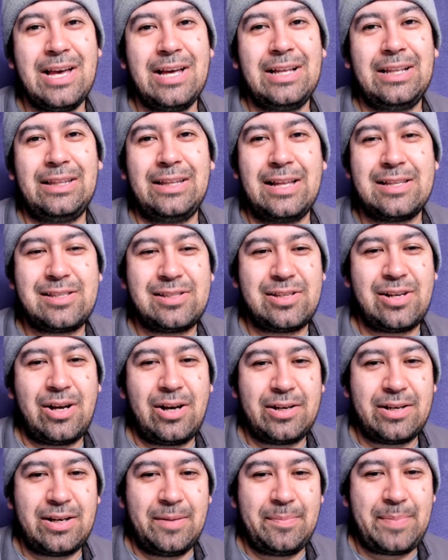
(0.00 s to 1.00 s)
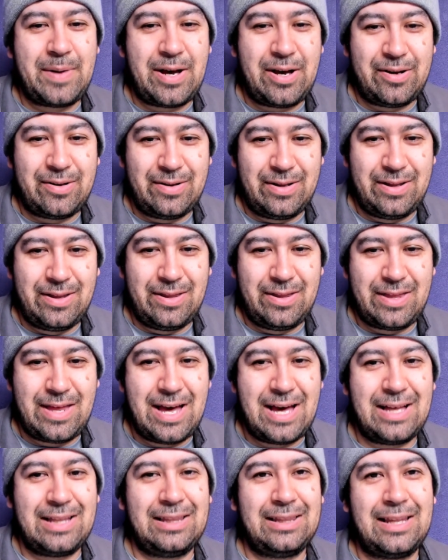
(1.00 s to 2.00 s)
Let's talk about
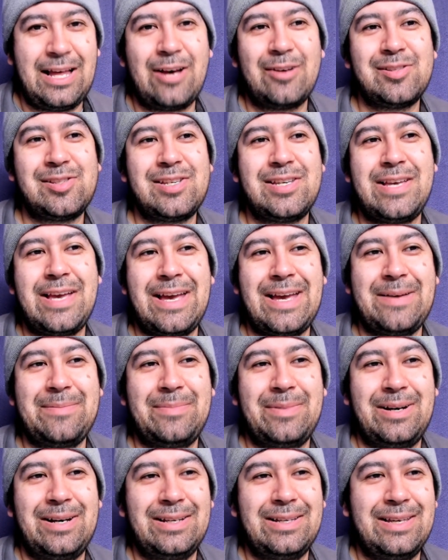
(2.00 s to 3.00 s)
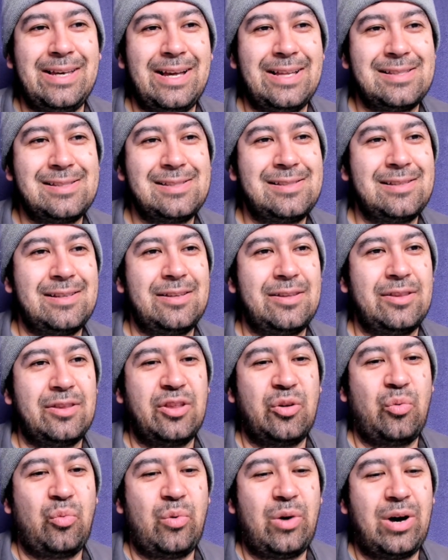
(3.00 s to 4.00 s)
that lousy game against the
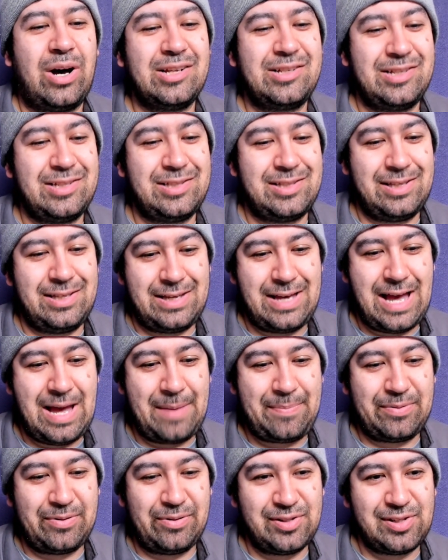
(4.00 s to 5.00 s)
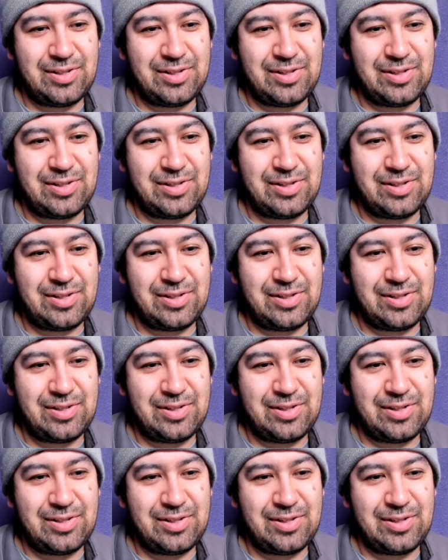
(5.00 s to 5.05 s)
Washington Capitals.